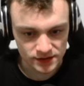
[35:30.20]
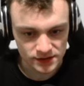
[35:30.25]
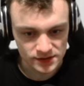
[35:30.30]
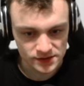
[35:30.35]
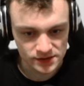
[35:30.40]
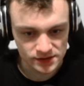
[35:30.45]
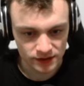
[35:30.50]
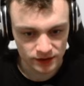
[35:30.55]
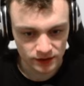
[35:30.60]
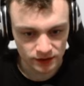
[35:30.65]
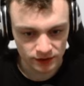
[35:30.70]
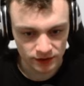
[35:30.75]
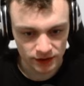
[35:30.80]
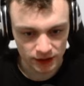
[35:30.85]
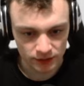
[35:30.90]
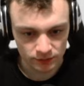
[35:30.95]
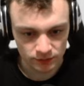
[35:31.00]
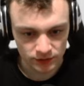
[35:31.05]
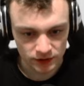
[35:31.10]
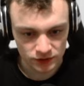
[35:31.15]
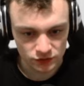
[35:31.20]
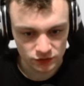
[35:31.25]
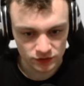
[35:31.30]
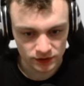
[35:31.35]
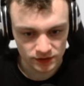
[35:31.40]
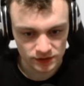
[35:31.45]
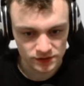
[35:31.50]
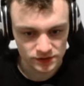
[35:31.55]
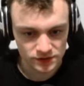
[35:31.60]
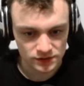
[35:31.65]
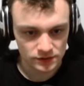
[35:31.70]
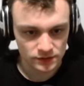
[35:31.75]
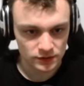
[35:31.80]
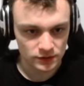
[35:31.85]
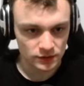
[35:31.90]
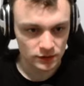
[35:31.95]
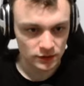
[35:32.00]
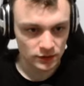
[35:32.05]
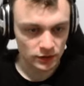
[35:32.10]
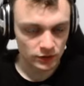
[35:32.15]
cell in game matrix.
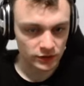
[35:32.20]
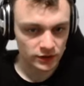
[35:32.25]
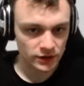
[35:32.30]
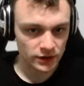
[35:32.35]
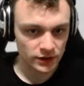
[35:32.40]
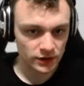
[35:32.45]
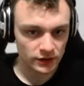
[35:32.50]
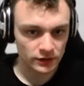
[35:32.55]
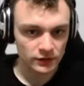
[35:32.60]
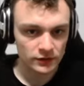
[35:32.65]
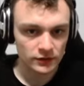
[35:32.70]
Okay.